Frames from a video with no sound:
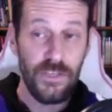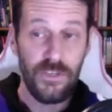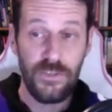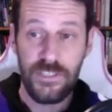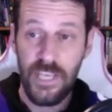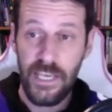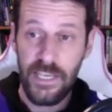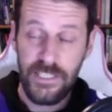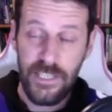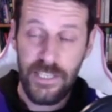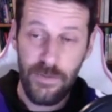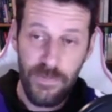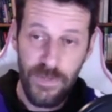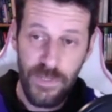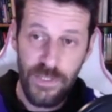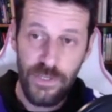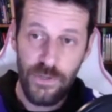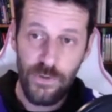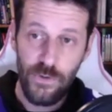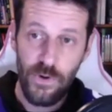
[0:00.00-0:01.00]
you say
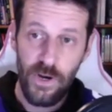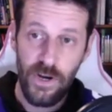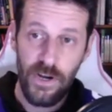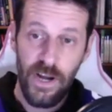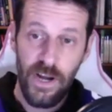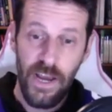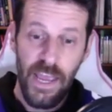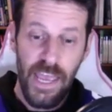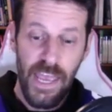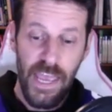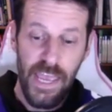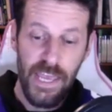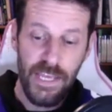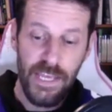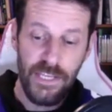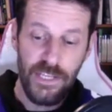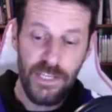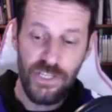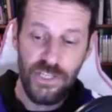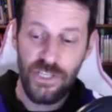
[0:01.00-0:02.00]
something to her
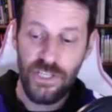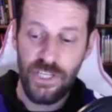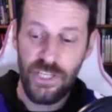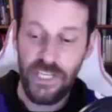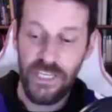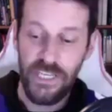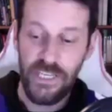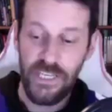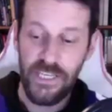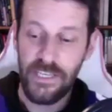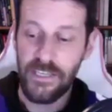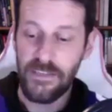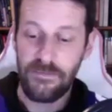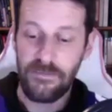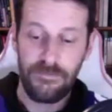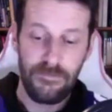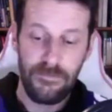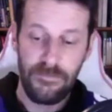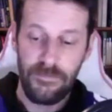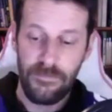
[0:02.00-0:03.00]
and she
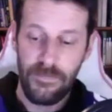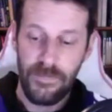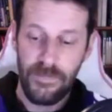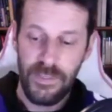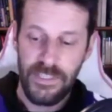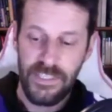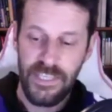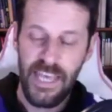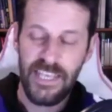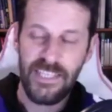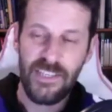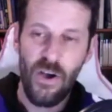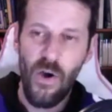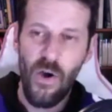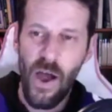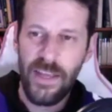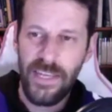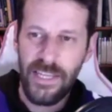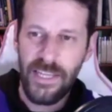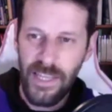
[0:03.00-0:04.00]
says, Oh,
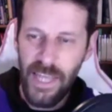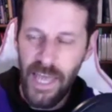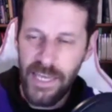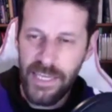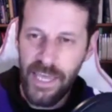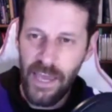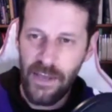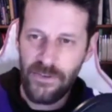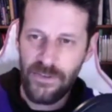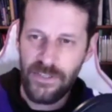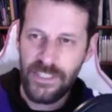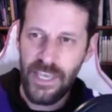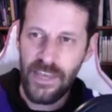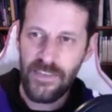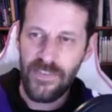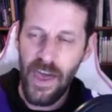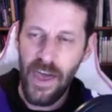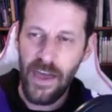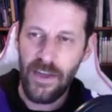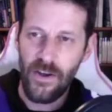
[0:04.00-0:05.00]
I didn't like how you
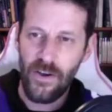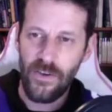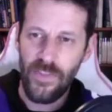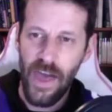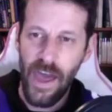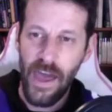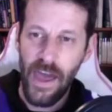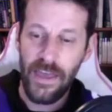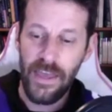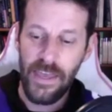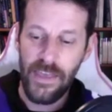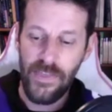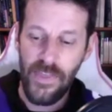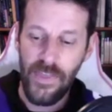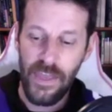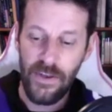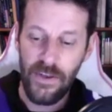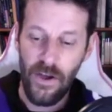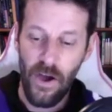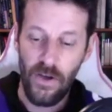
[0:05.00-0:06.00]
said that and all that. And
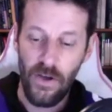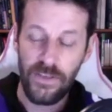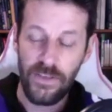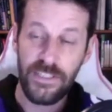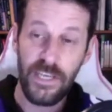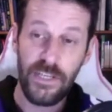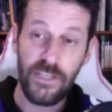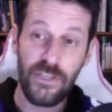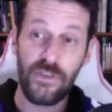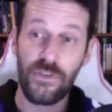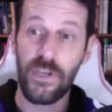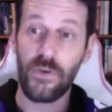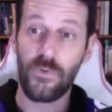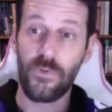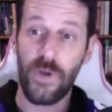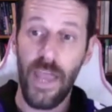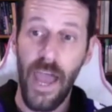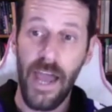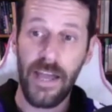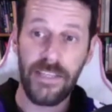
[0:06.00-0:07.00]
then all of a sudden you get
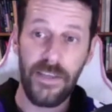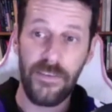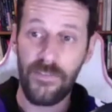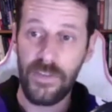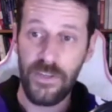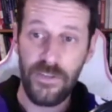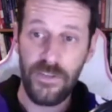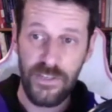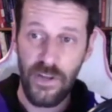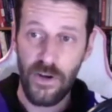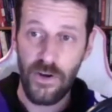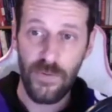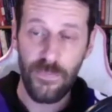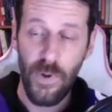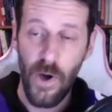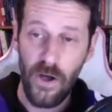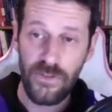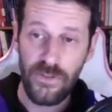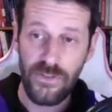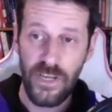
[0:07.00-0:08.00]
reactive and you start
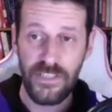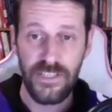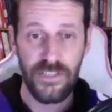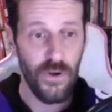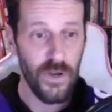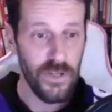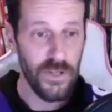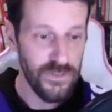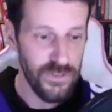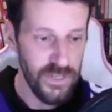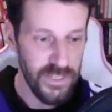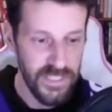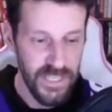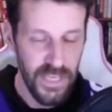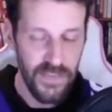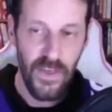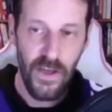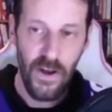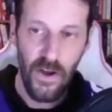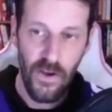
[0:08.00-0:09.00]
apologizing. Oh, I shouldn't have
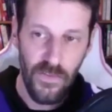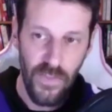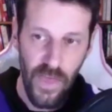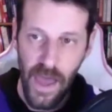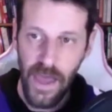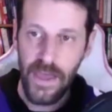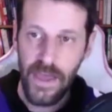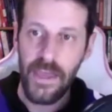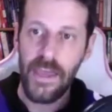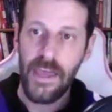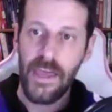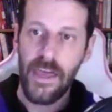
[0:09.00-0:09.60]
said that, all that